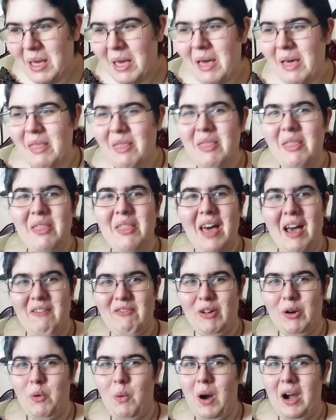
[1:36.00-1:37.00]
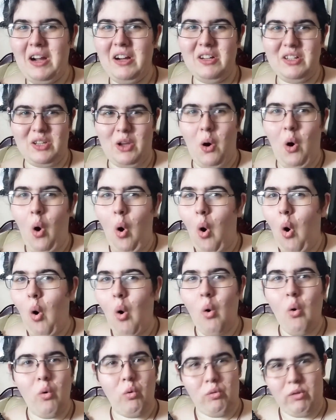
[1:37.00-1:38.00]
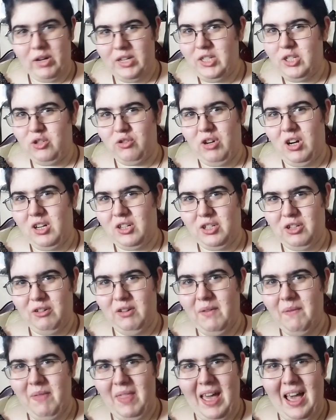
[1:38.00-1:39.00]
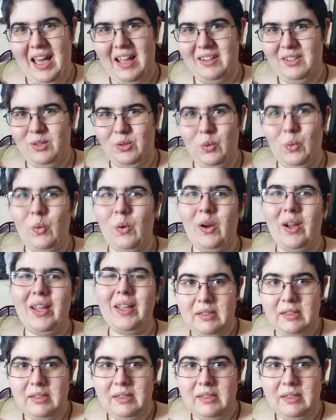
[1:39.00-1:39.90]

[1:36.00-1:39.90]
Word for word: That requires a whole restructure of that story.